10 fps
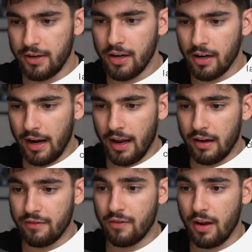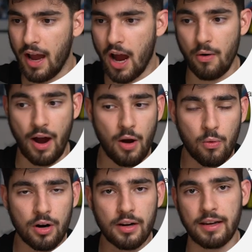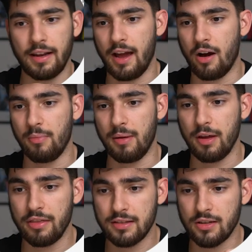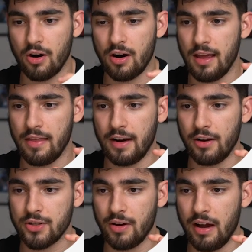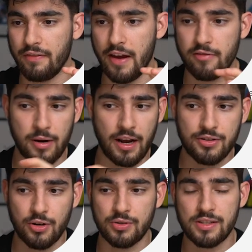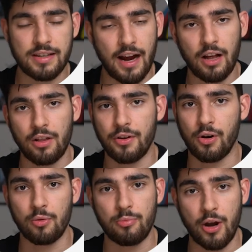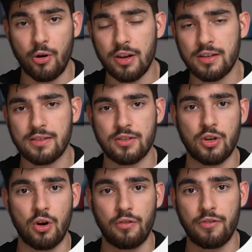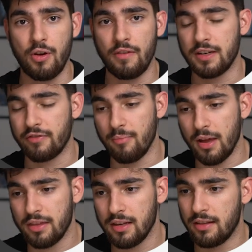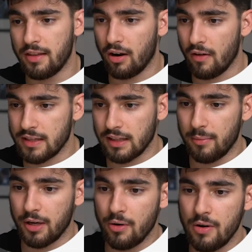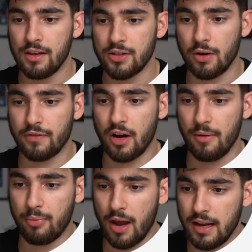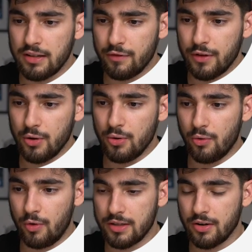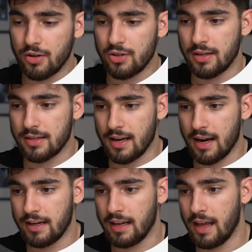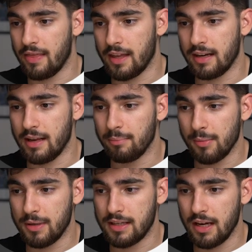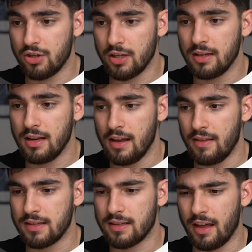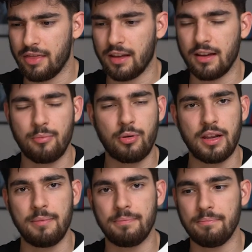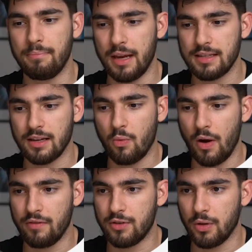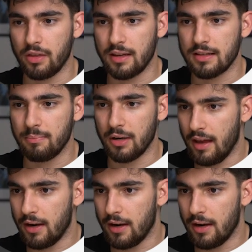here, I have how I work and how my methods are. And then I also have, everybody has their own style and their own priorities. So if you have a different method, then obviously let me know. So I've got brand interview, research, design, and then implementation. This is, I think, a pretty basic way of doing things, but